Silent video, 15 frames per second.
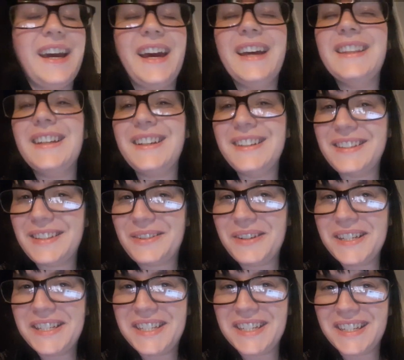And the last
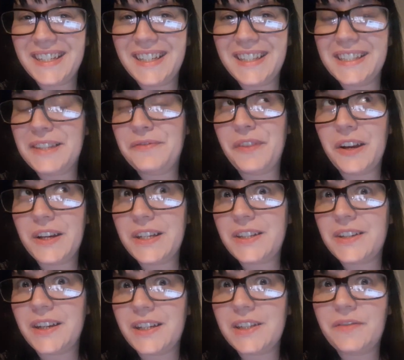question in this very
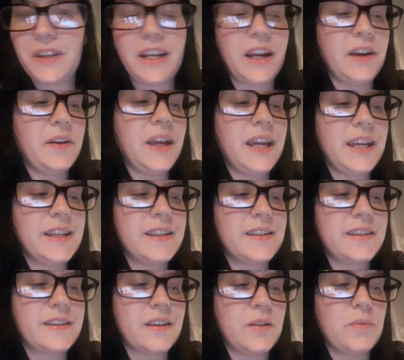strange video is